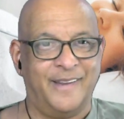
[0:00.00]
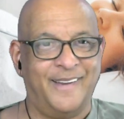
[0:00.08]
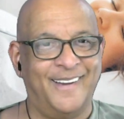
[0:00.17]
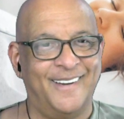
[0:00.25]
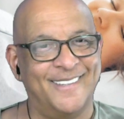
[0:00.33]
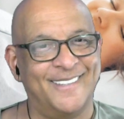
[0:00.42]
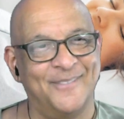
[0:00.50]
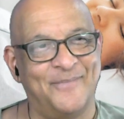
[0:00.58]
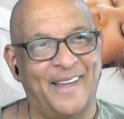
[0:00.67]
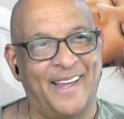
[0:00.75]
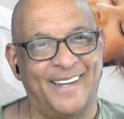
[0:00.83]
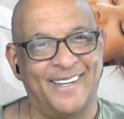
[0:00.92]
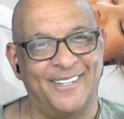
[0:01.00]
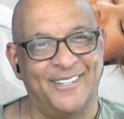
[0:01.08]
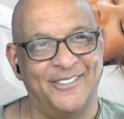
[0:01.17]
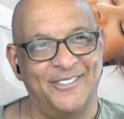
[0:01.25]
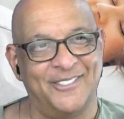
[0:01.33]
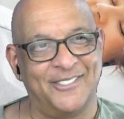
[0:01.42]
here's some bad
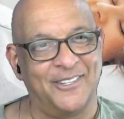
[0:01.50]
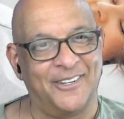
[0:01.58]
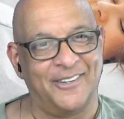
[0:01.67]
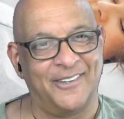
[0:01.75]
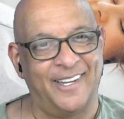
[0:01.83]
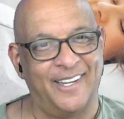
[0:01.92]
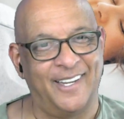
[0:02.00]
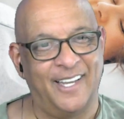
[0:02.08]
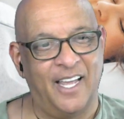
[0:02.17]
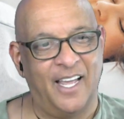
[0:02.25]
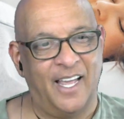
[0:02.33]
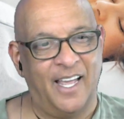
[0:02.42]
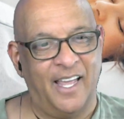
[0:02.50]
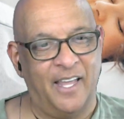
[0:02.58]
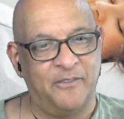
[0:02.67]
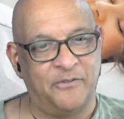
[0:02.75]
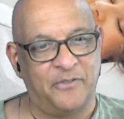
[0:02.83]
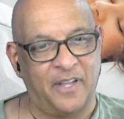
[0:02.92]
news. Sorry.
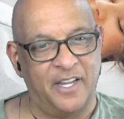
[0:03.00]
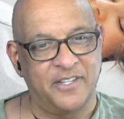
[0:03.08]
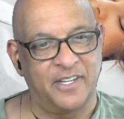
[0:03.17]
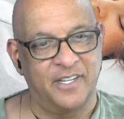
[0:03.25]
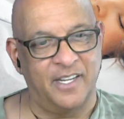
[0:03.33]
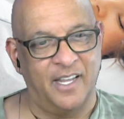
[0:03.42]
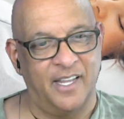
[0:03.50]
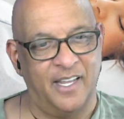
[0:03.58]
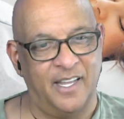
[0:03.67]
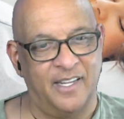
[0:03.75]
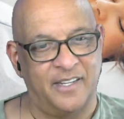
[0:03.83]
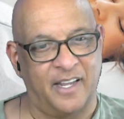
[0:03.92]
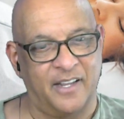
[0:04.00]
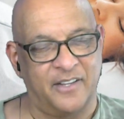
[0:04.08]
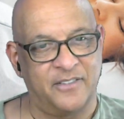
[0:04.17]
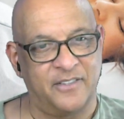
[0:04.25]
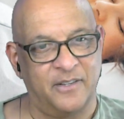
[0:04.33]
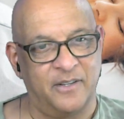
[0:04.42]
Inflation
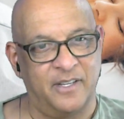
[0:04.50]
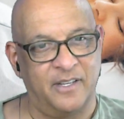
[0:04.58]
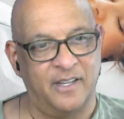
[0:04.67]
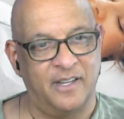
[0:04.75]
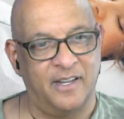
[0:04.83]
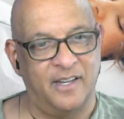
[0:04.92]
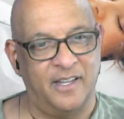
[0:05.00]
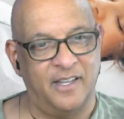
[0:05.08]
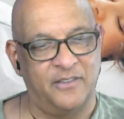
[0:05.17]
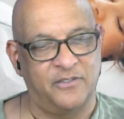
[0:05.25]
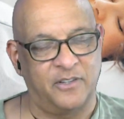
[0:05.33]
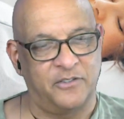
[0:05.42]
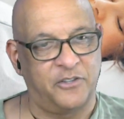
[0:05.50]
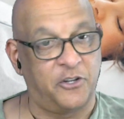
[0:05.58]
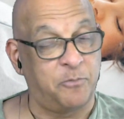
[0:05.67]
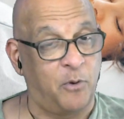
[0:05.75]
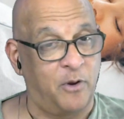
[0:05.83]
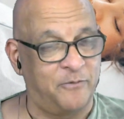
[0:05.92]
index is
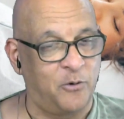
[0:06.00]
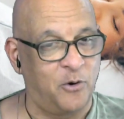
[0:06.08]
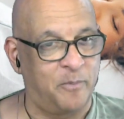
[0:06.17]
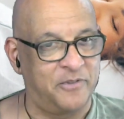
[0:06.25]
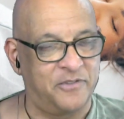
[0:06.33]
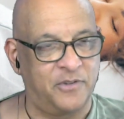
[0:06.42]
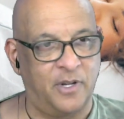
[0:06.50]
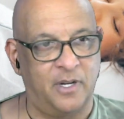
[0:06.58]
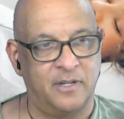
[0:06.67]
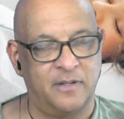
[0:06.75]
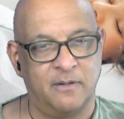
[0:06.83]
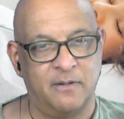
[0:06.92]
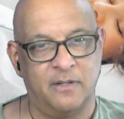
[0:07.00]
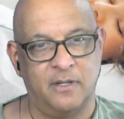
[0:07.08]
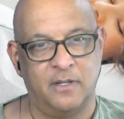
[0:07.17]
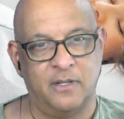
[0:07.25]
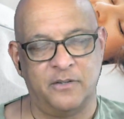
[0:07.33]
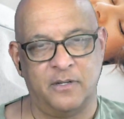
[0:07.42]
6.4%
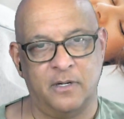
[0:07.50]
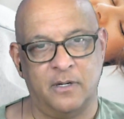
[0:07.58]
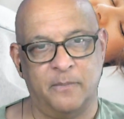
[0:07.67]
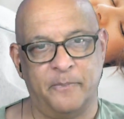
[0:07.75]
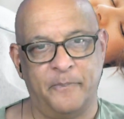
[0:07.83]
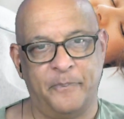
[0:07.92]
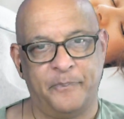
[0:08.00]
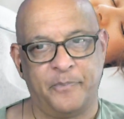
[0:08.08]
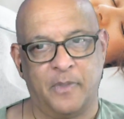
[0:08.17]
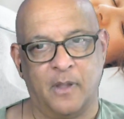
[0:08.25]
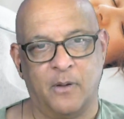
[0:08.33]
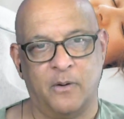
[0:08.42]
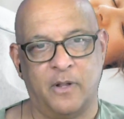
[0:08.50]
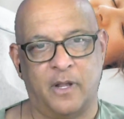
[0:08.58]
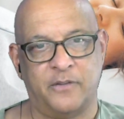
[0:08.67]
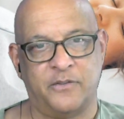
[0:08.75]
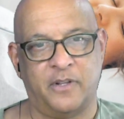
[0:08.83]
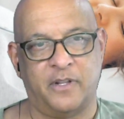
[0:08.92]
this year. Or
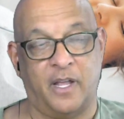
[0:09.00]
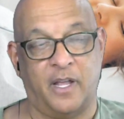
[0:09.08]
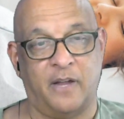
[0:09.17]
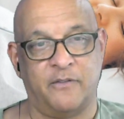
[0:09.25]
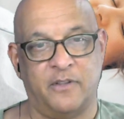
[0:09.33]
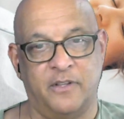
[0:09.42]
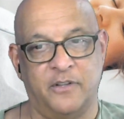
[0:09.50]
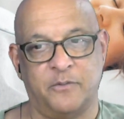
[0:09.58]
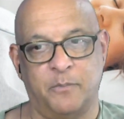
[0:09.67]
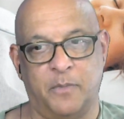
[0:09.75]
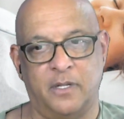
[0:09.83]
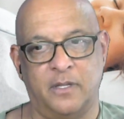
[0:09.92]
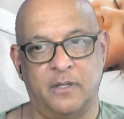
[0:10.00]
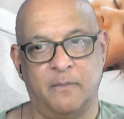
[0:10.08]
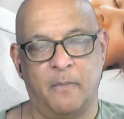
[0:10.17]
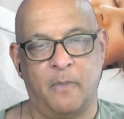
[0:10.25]
I said at this month.